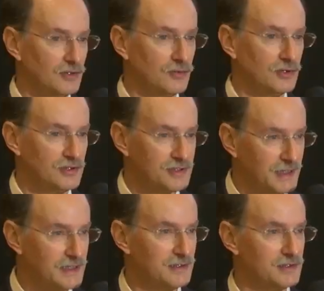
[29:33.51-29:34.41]
or
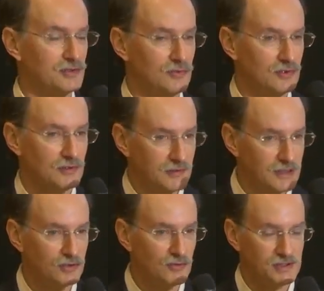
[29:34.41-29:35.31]
scientists who are
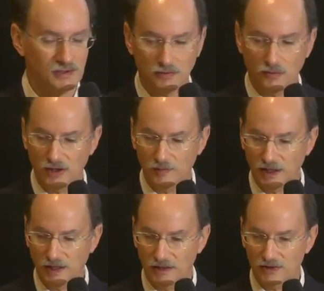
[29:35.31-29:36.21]
interested in quantum
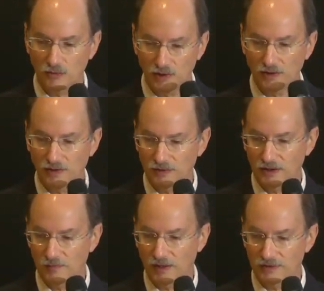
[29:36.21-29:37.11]
mechanics. What do they
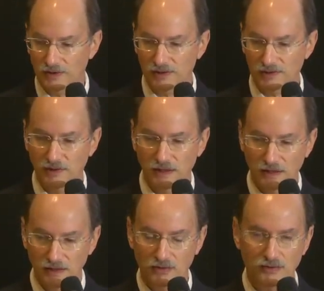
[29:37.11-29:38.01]
think about this?
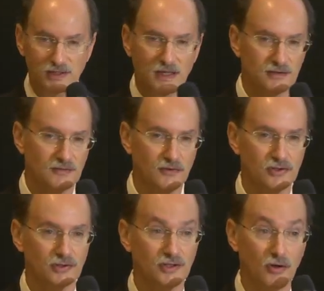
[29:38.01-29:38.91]
It turns out that
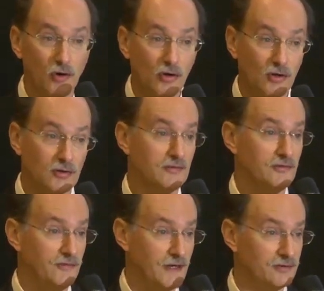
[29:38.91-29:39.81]
virtually all of
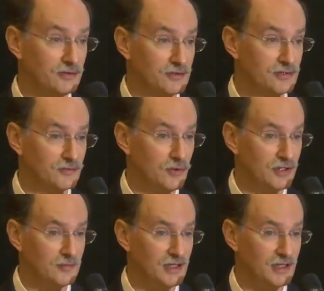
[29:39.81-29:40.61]
the founders of quantum